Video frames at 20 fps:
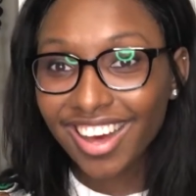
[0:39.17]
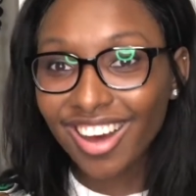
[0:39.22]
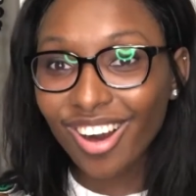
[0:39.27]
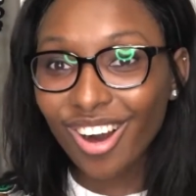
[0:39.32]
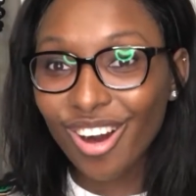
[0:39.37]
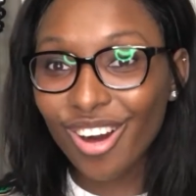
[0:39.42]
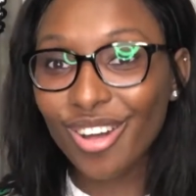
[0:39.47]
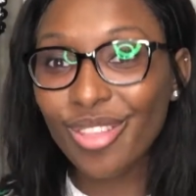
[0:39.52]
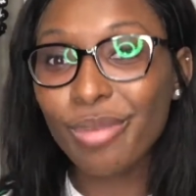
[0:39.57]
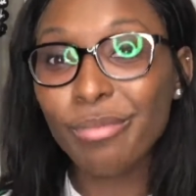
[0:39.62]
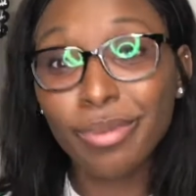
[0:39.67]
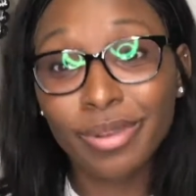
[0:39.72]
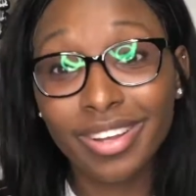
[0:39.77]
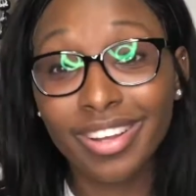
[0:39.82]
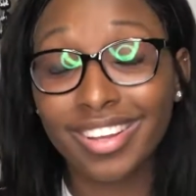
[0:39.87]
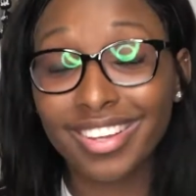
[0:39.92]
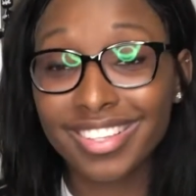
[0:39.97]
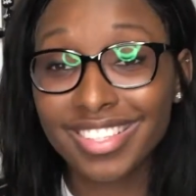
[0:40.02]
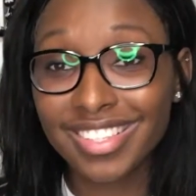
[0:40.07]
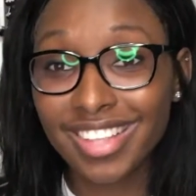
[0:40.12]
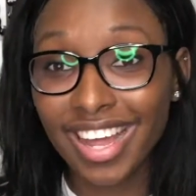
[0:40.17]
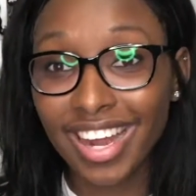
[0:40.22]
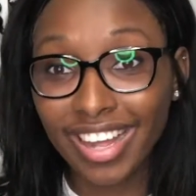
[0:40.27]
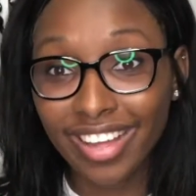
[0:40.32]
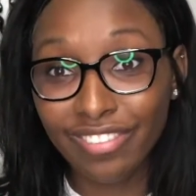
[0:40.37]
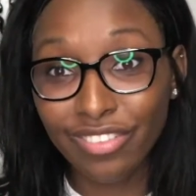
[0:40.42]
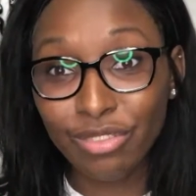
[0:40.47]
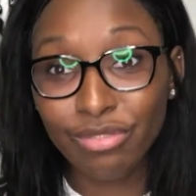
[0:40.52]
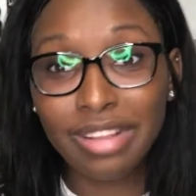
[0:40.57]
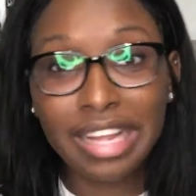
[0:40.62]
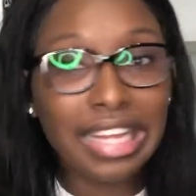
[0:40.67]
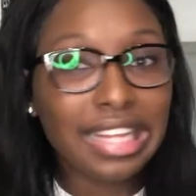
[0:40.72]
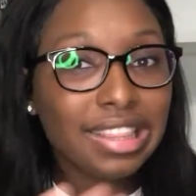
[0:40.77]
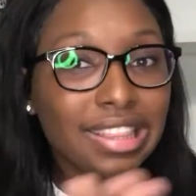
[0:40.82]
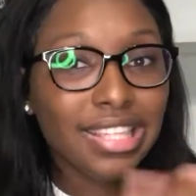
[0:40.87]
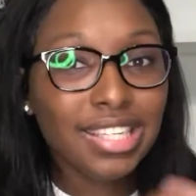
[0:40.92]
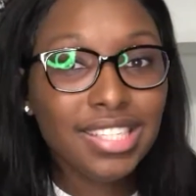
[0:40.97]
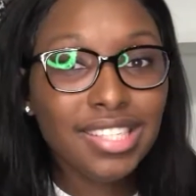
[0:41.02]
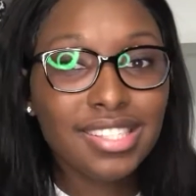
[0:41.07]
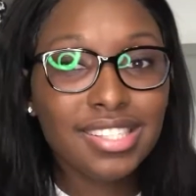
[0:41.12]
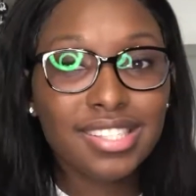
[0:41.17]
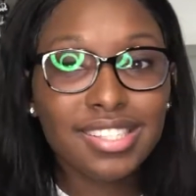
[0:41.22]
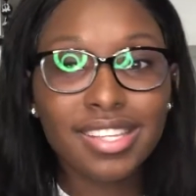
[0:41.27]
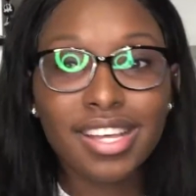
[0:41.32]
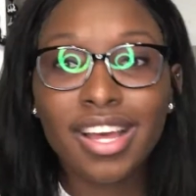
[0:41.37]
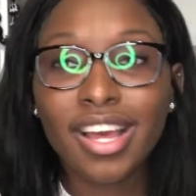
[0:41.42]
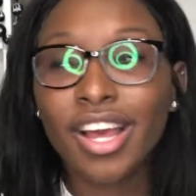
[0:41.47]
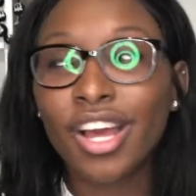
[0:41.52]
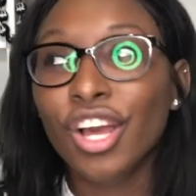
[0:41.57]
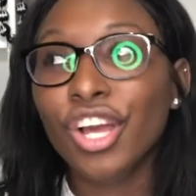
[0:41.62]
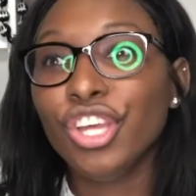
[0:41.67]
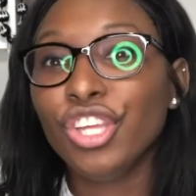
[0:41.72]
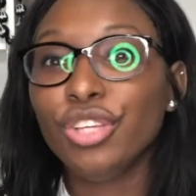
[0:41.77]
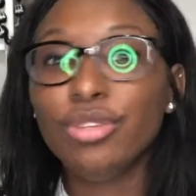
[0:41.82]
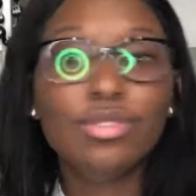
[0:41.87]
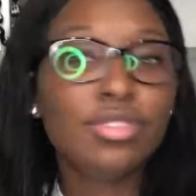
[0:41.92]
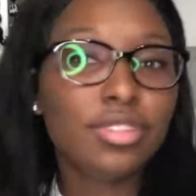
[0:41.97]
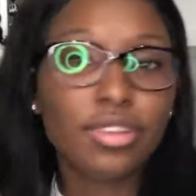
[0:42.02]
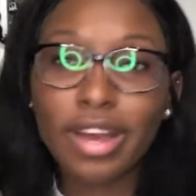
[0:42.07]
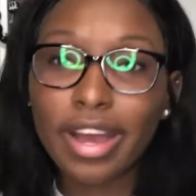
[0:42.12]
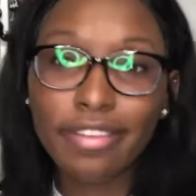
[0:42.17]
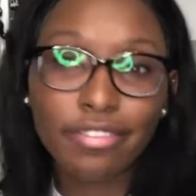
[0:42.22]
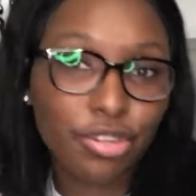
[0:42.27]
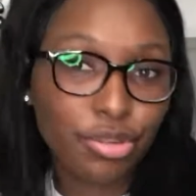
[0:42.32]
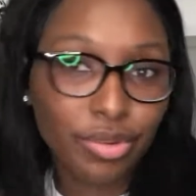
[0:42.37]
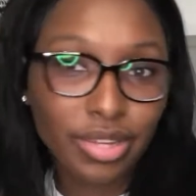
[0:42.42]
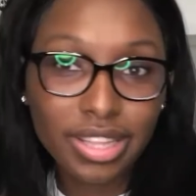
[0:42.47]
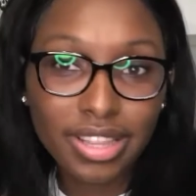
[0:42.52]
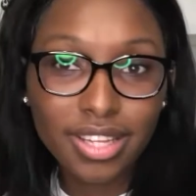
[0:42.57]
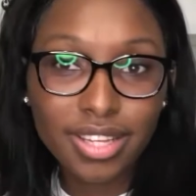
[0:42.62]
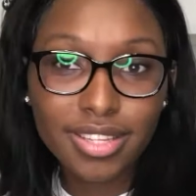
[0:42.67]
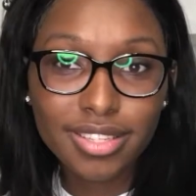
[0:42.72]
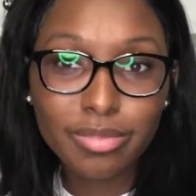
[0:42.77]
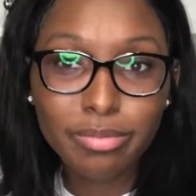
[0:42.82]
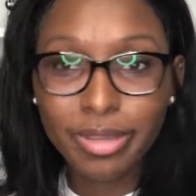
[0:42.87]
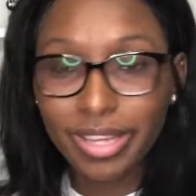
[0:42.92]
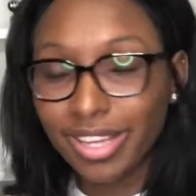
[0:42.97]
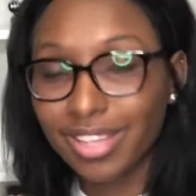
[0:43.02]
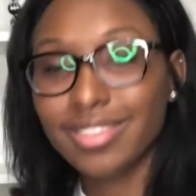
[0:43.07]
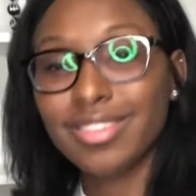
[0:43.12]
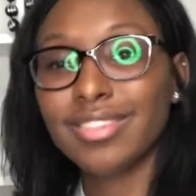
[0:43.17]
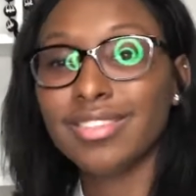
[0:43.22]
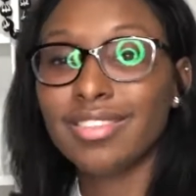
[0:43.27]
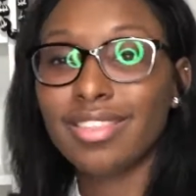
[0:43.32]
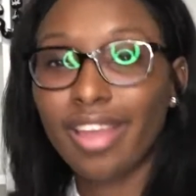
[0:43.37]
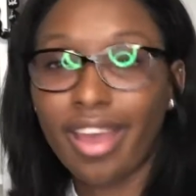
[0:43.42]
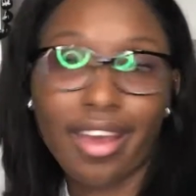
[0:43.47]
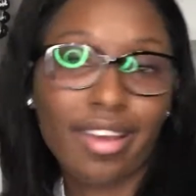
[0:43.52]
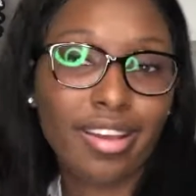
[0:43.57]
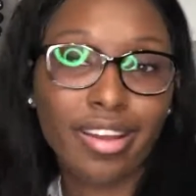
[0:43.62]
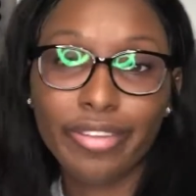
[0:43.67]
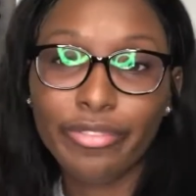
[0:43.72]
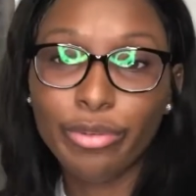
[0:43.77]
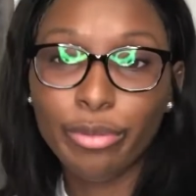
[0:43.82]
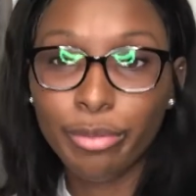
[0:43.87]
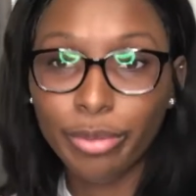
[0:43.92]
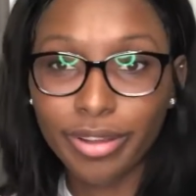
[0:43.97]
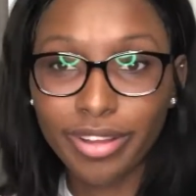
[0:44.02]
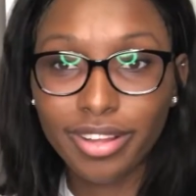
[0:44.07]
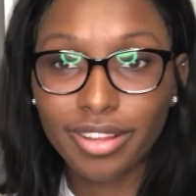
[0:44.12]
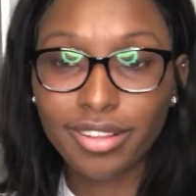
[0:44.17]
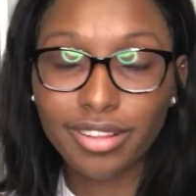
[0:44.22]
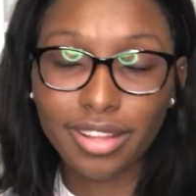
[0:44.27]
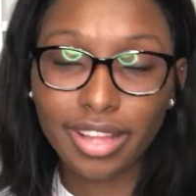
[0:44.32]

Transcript: all the books that if you like this, you still have to read this because it's that good of a book.